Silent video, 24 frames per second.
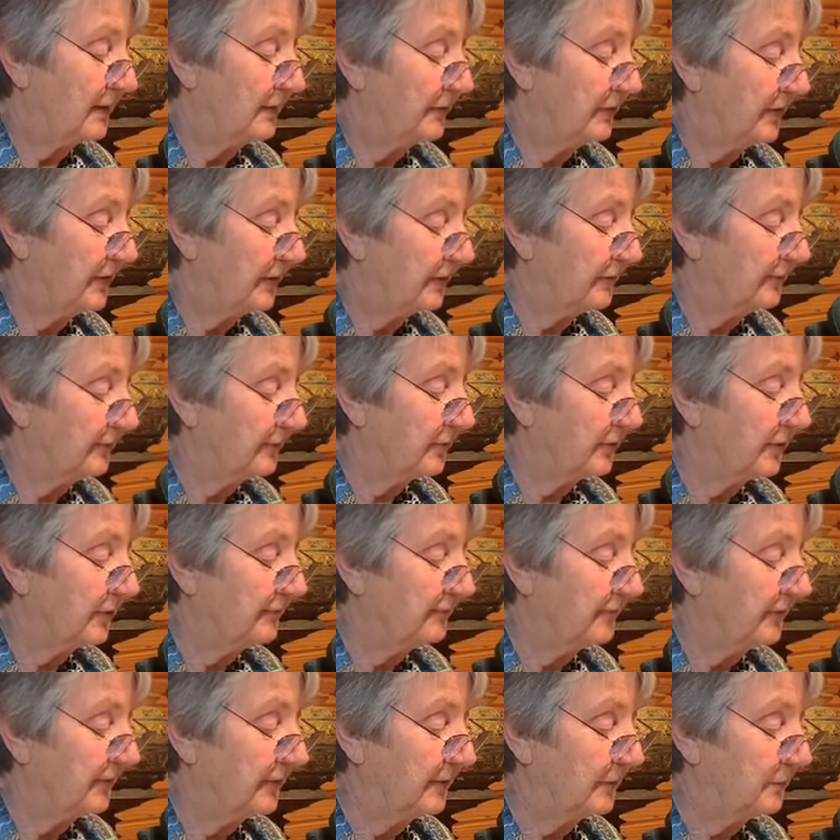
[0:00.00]
Therefore,
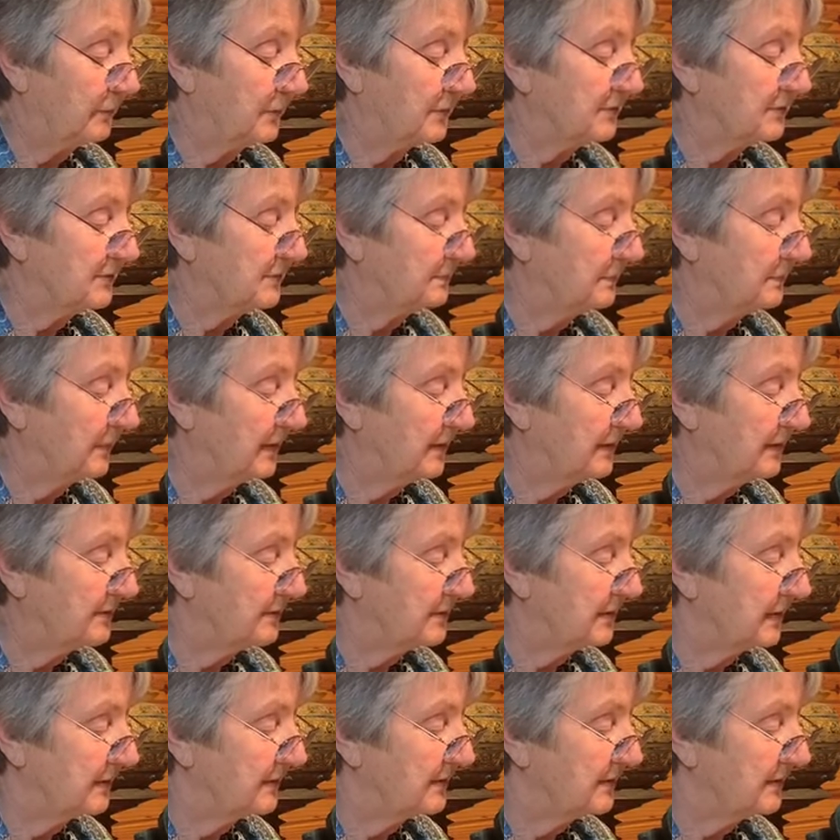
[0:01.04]
if anyone
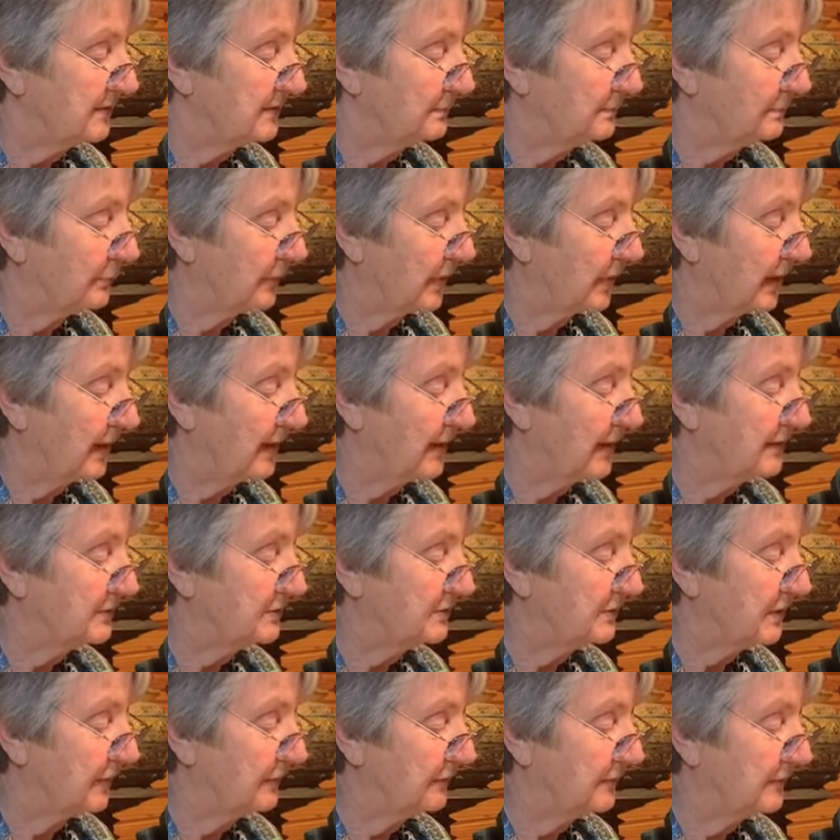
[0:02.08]
speaks
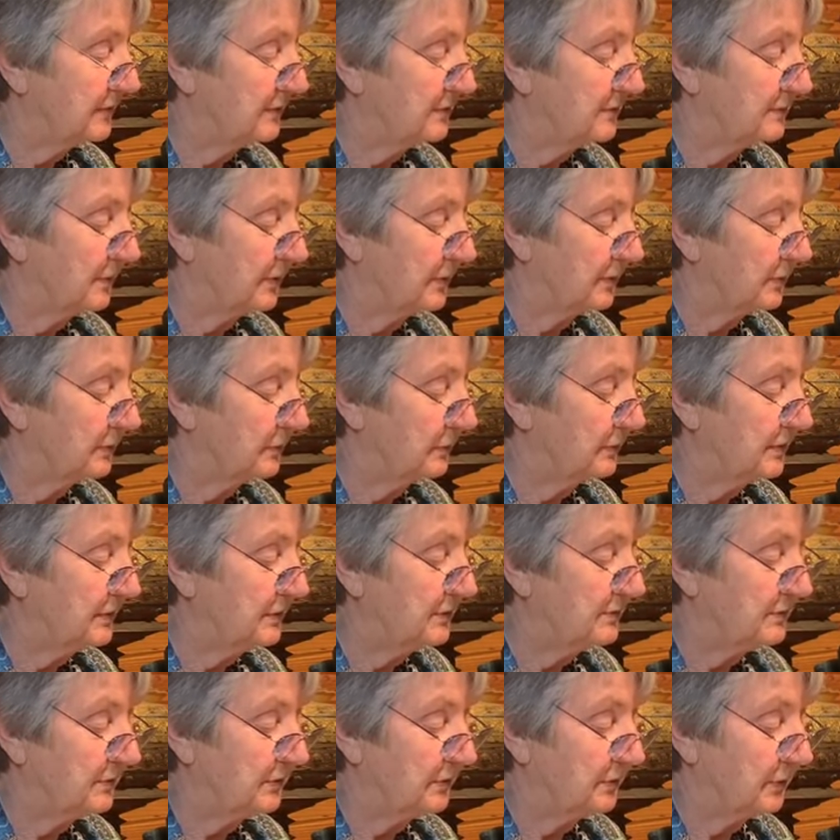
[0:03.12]
dispraise of these
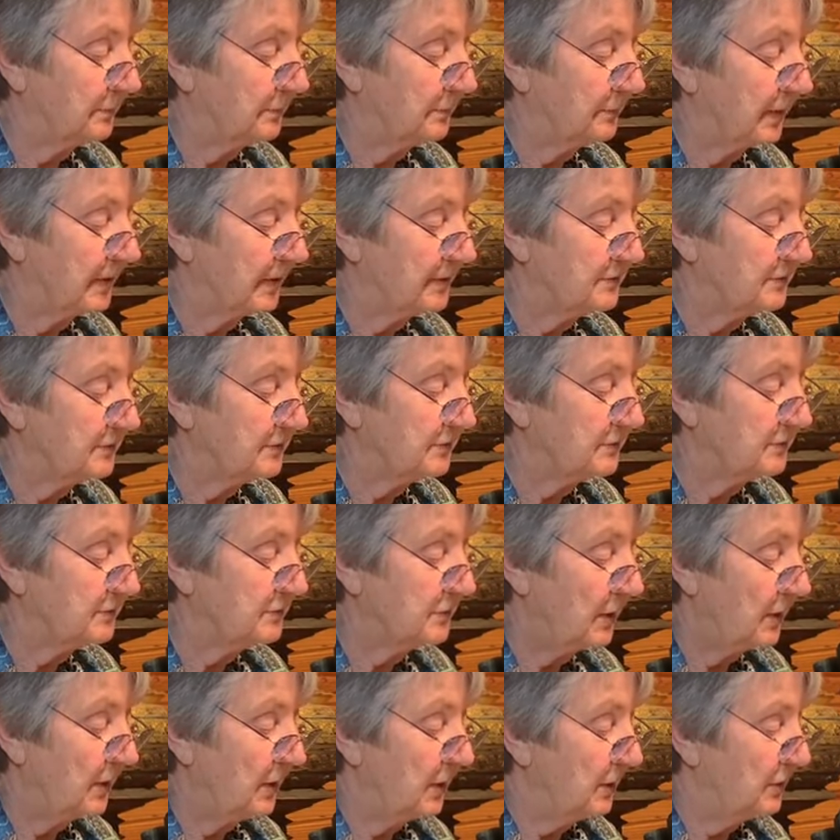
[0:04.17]
bhikkhunis in your presence,
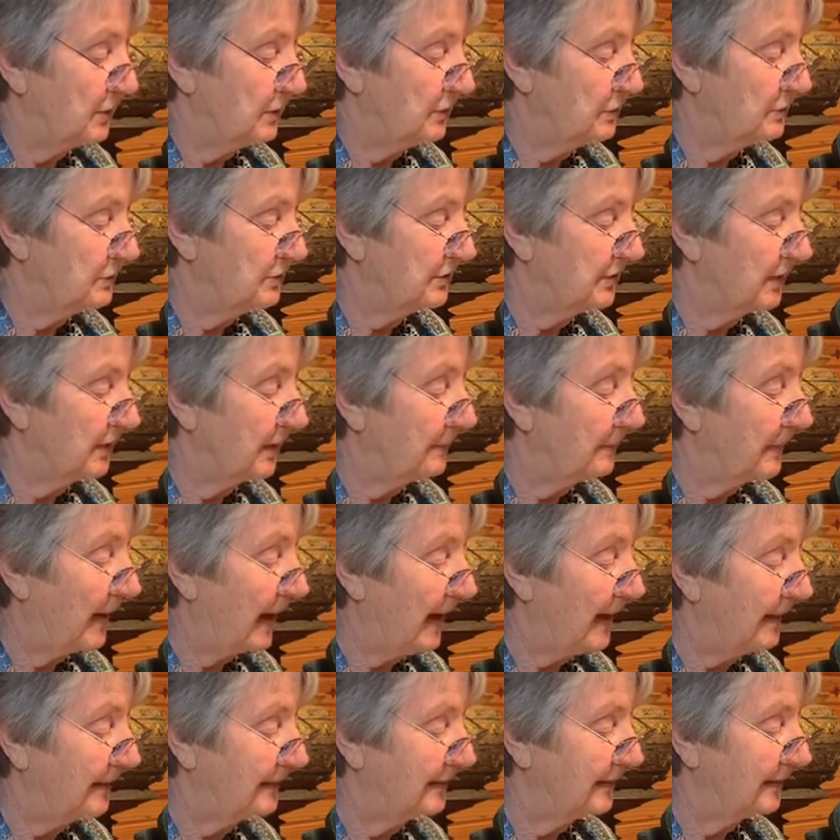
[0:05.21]
you should
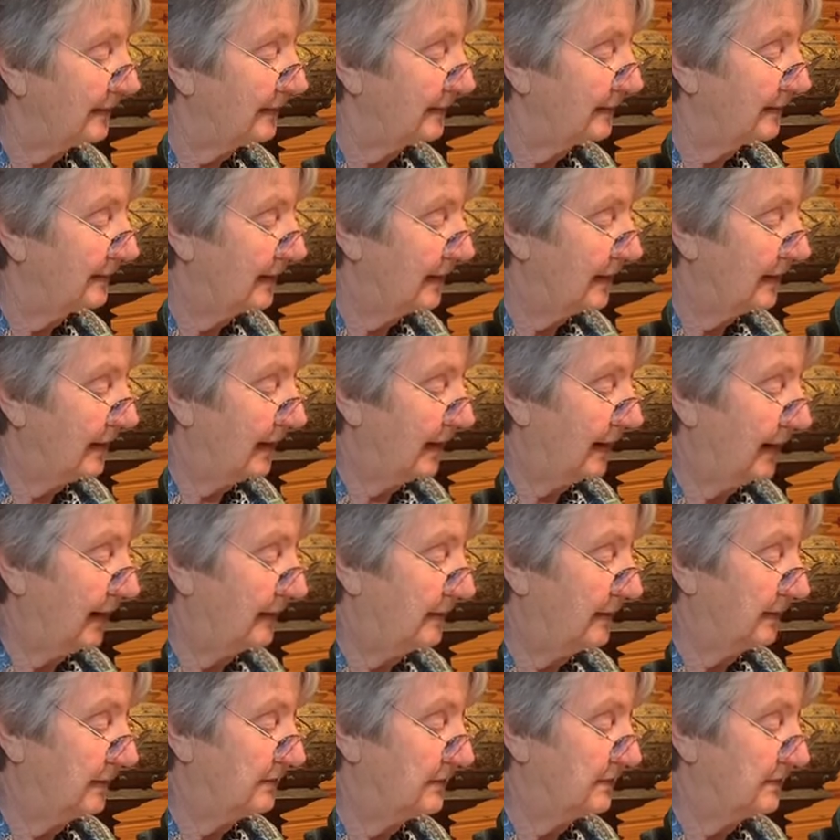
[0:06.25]
abandon
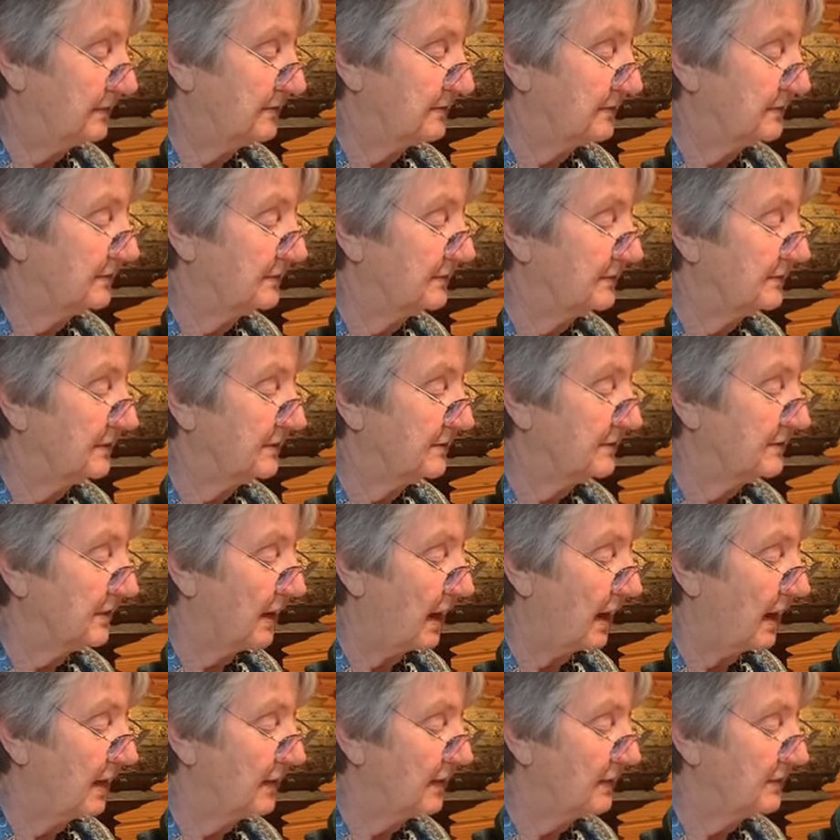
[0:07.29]
any des
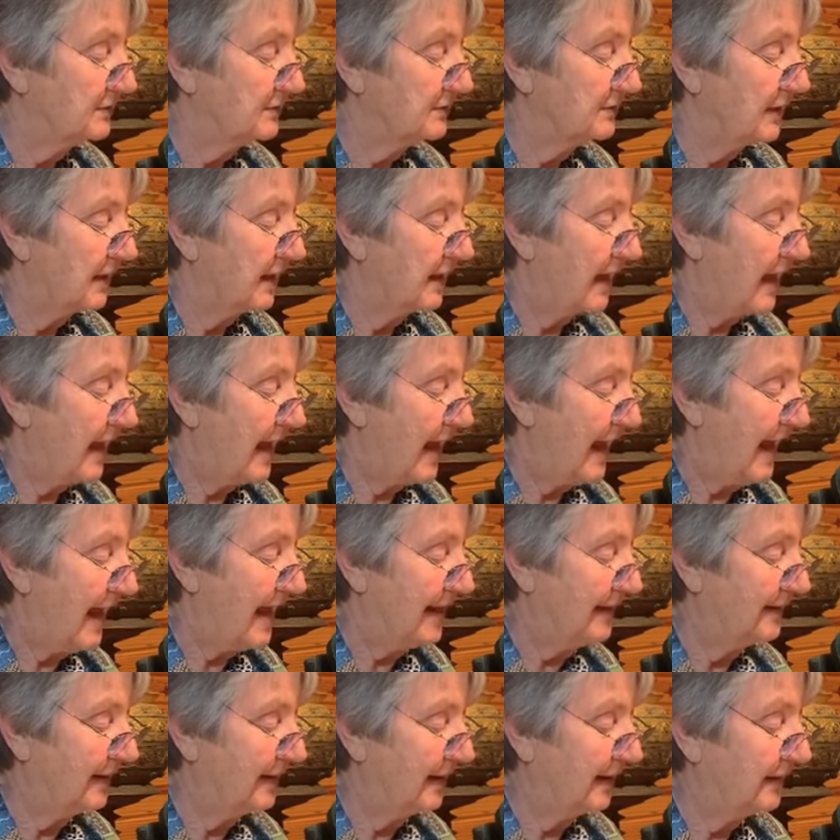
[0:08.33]
desires
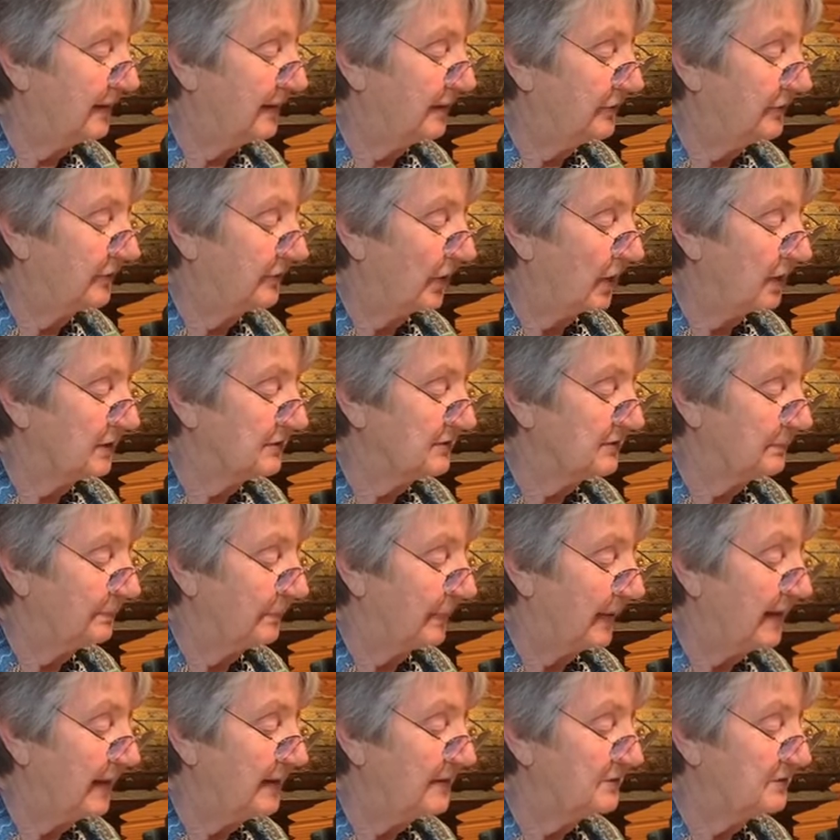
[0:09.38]
and any thoughts
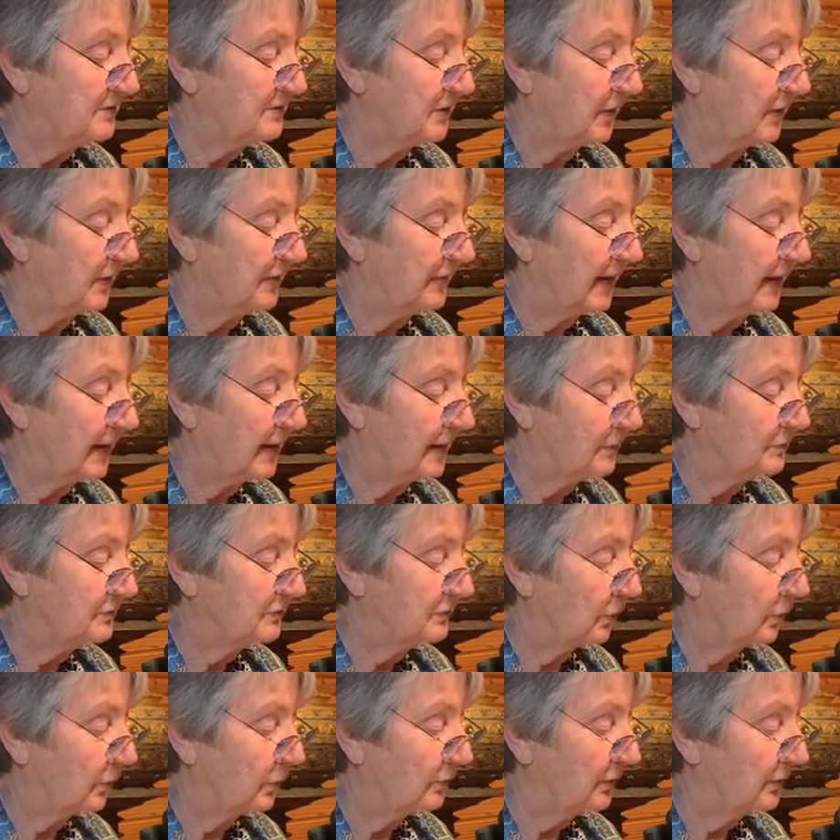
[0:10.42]
based on the
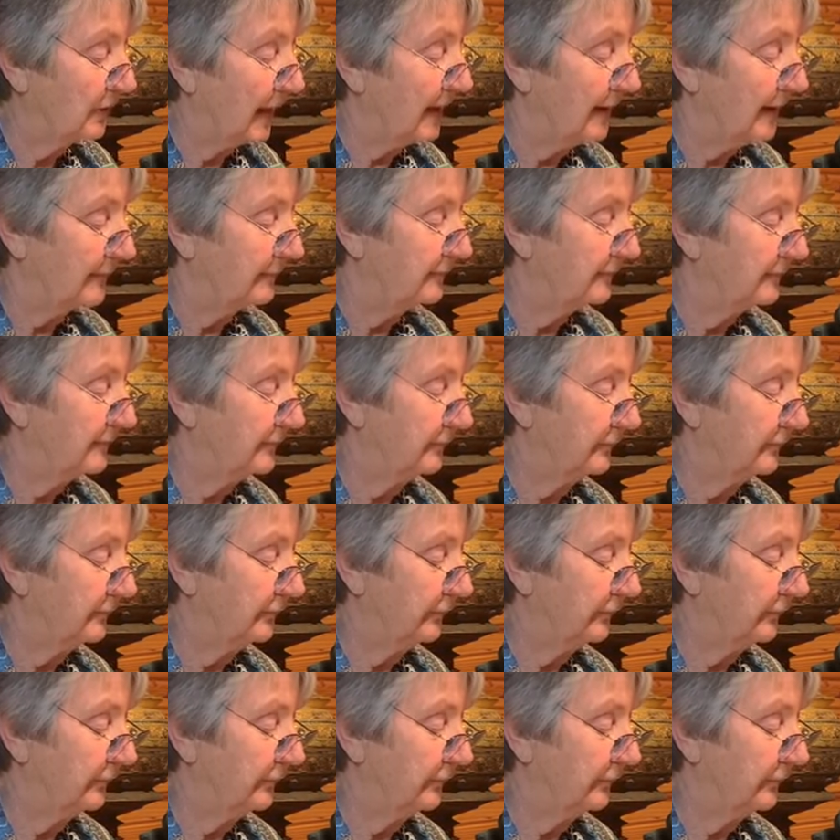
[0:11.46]
household life.